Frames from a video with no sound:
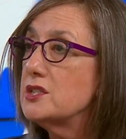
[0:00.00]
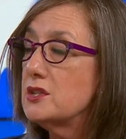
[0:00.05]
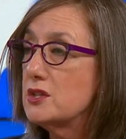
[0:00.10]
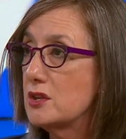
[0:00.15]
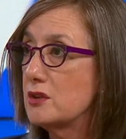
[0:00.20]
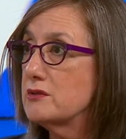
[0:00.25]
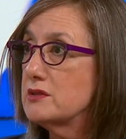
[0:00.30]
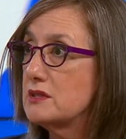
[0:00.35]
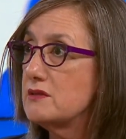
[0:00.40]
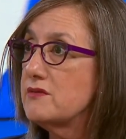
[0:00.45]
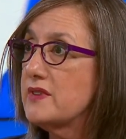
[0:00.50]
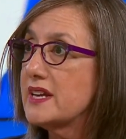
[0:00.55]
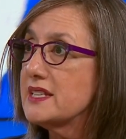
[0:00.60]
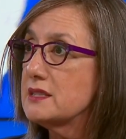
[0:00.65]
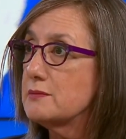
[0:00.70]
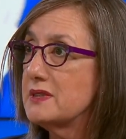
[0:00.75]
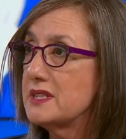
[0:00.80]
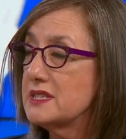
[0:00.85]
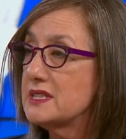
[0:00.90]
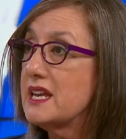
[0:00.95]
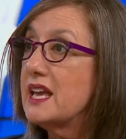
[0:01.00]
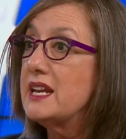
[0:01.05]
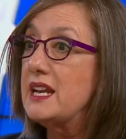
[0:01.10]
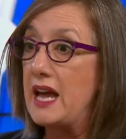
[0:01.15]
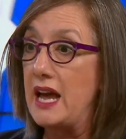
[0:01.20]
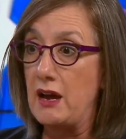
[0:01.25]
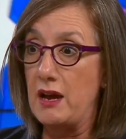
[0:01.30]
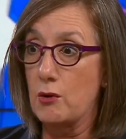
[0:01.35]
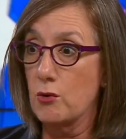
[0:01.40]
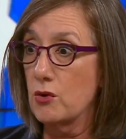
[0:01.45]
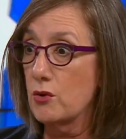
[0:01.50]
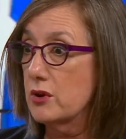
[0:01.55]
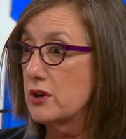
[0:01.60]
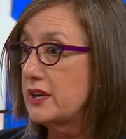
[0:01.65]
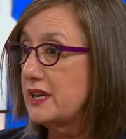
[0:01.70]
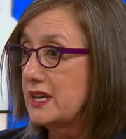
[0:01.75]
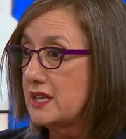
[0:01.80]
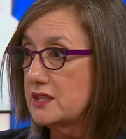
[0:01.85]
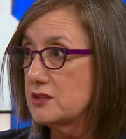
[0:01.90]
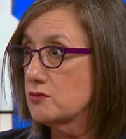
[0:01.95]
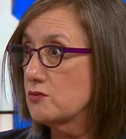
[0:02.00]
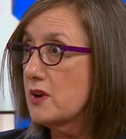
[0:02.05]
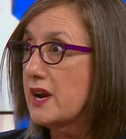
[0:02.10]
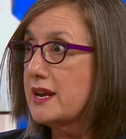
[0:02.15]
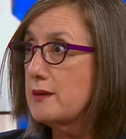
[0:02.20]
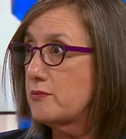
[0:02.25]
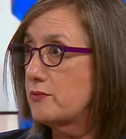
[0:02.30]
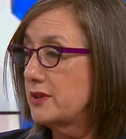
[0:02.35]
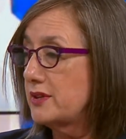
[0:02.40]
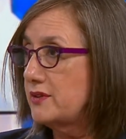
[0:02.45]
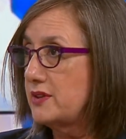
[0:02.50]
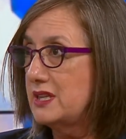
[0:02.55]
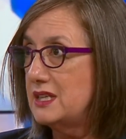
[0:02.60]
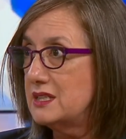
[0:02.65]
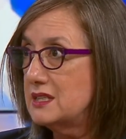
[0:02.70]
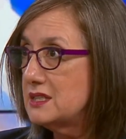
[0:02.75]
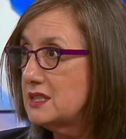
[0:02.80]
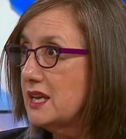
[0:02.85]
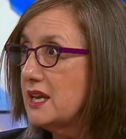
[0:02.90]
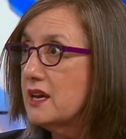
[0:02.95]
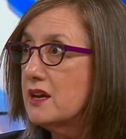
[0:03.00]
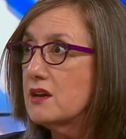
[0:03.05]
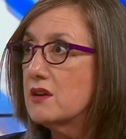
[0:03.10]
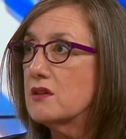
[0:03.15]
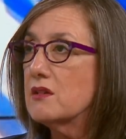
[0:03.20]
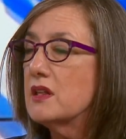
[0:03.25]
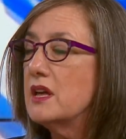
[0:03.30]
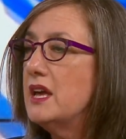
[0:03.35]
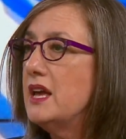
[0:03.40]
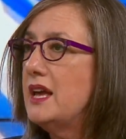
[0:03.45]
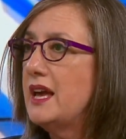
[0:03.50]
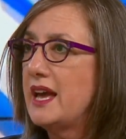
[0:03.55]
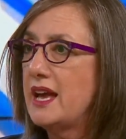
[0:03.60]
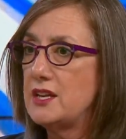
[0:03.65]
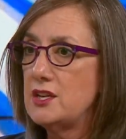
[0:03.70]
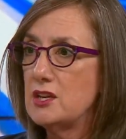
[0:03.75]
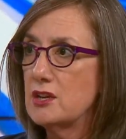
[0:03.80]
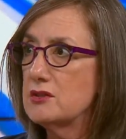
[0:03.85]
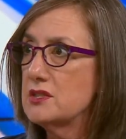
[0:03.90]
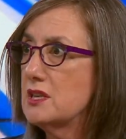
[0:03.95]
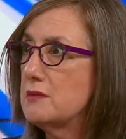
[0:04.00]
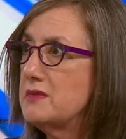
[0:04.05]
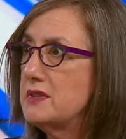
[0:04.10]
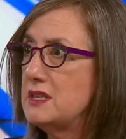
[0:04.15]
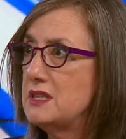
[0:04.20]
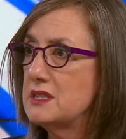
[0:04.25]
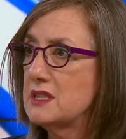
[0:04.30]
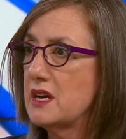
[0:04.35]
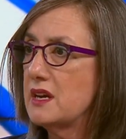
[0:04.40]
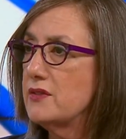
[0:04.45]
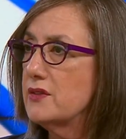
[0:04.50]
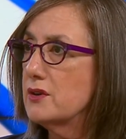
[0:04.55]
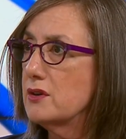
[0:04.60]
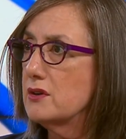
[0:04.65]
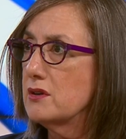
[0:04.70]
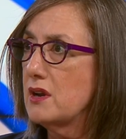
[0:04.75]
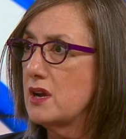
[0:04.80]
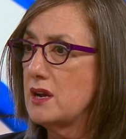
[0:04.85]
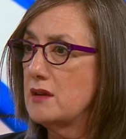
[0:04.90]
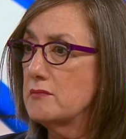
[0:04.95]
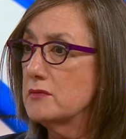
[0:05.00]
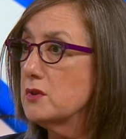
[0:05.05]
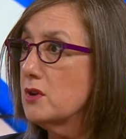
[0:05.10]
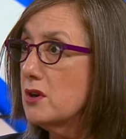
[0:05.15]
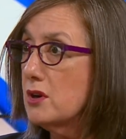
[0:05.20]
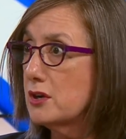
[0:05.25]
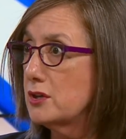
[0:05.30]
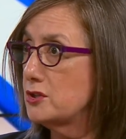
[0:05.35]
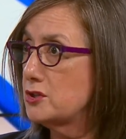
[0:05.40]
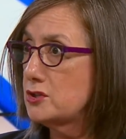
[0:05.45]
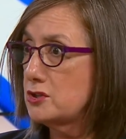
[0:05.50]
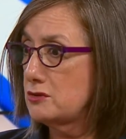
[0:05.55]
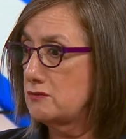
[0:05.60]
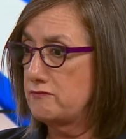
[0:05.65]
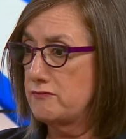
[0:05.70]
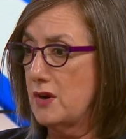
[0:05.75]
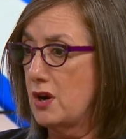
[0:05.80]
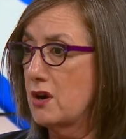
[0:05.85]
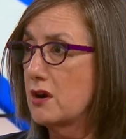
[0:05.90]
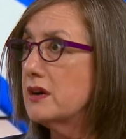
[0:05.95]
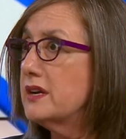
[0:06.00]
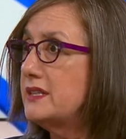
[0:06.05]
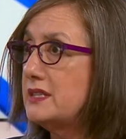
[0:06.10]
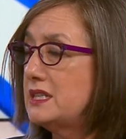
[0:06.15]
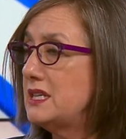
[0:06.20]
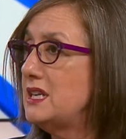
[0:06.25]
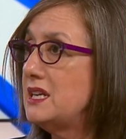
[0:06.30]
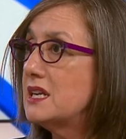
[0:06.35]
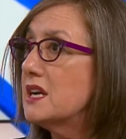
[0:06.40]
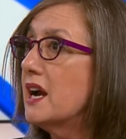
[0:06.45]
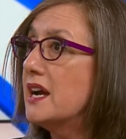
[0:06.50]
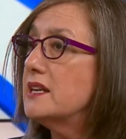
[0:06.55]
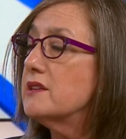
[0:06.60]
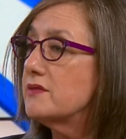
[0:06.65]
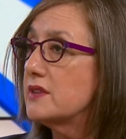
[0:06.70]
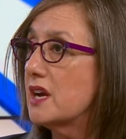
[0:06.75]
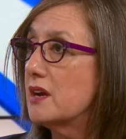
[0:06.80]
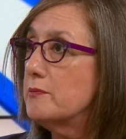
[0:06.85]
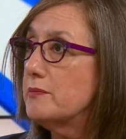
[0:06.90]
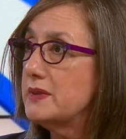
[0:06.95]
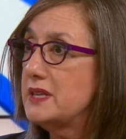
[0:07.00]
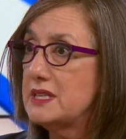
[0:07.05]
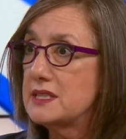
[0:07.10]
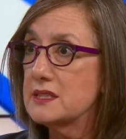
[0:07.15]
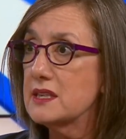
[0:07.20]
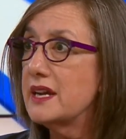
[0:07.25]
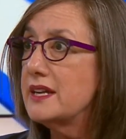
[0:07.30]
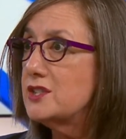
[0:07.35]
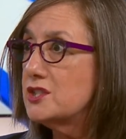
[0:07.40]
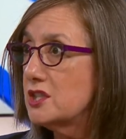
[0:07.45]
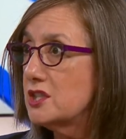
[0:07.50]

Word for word: to those investments and Oregon is ripe with Intel and you know some of these other um, large R&D kind of companies like